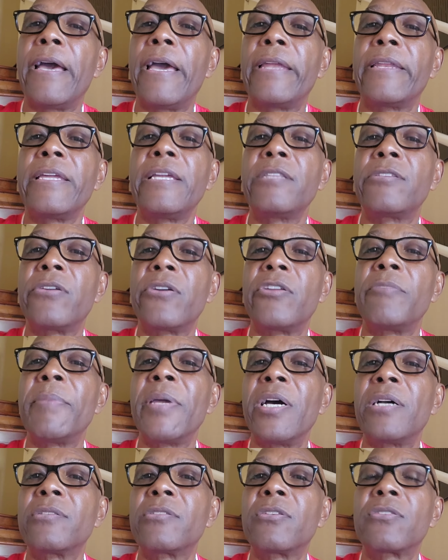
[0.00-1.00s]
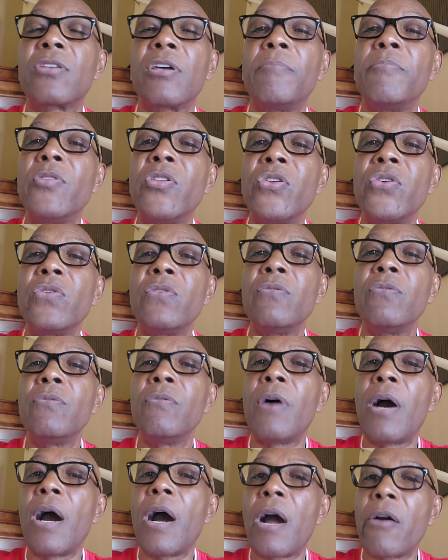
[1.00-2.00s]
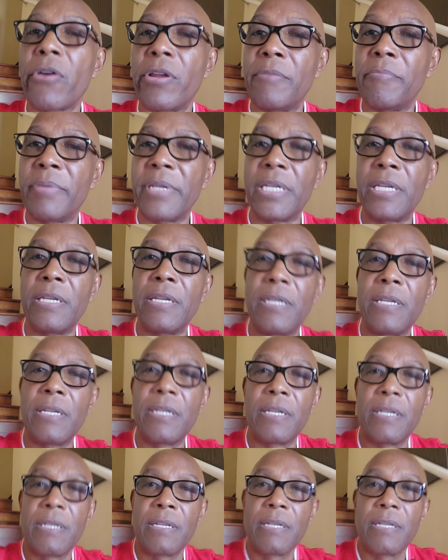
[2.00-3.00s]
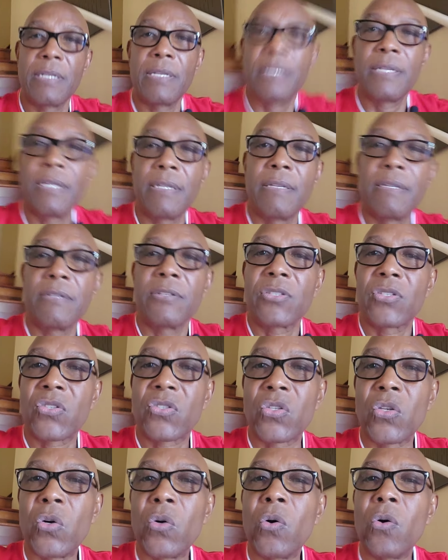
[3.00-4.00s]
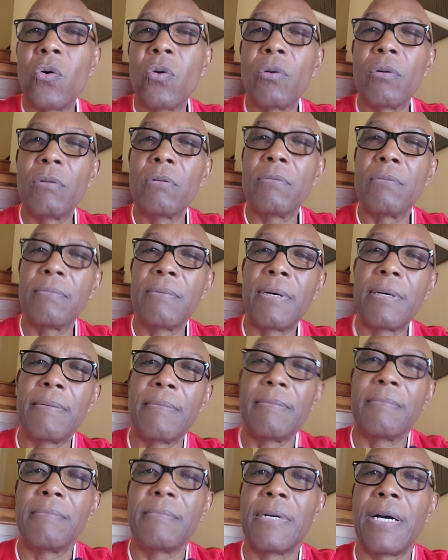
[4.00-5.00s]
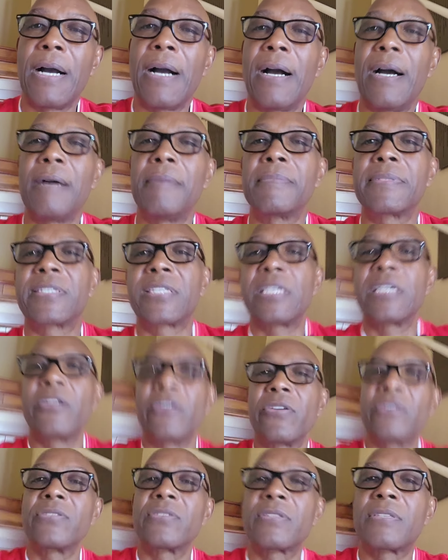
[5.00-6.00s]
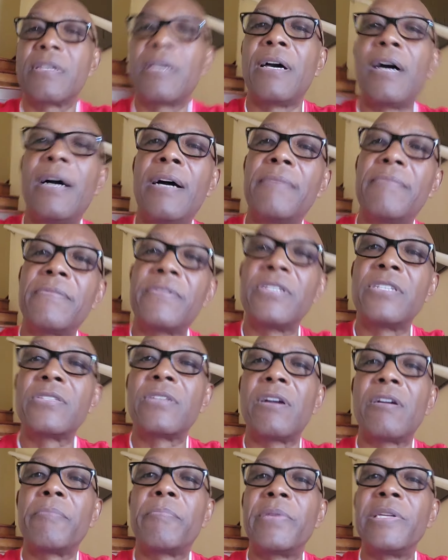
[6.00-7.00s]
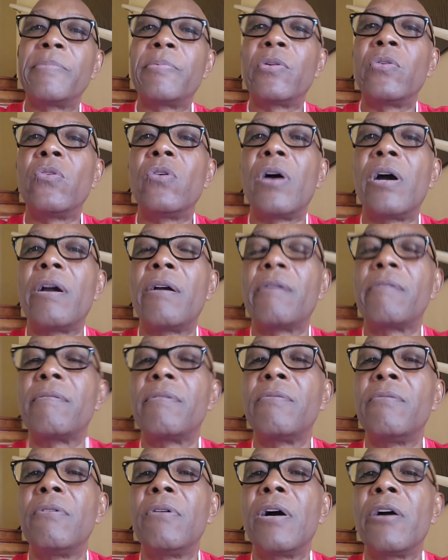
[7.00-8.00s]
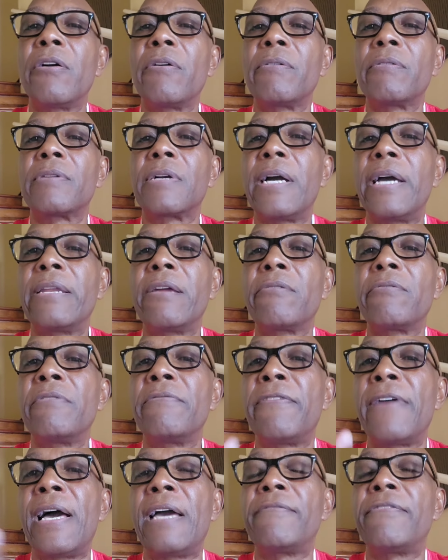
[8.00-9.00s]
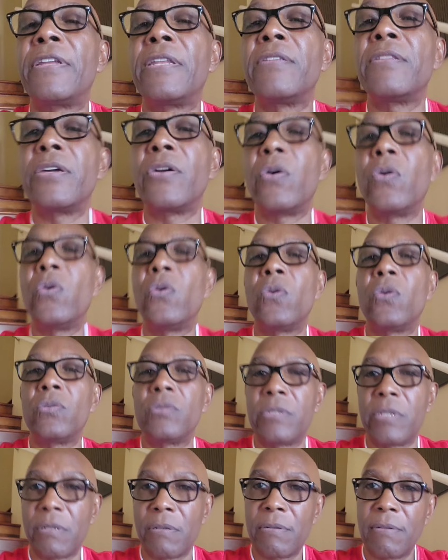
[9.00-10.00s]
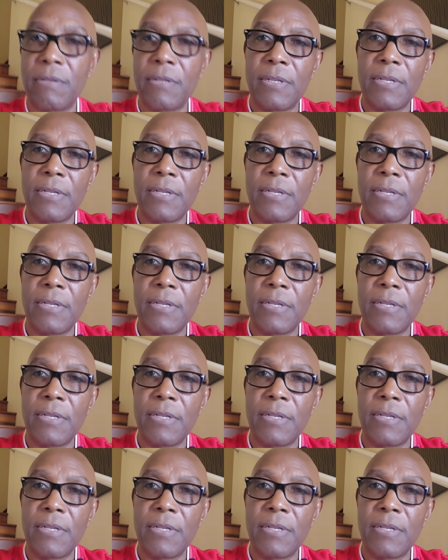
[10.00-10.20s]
And he turned me on to some new R and B soul um, singers. Um, these are people who are who are kind of reviving the old